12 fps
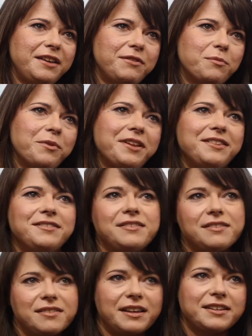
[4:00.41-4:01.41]
even when
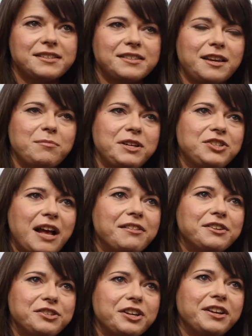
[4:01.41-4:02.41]
things can be
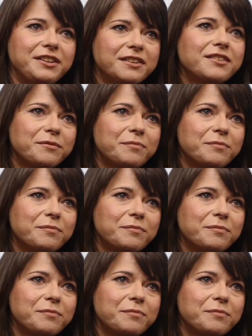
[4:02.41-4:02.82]
challenging.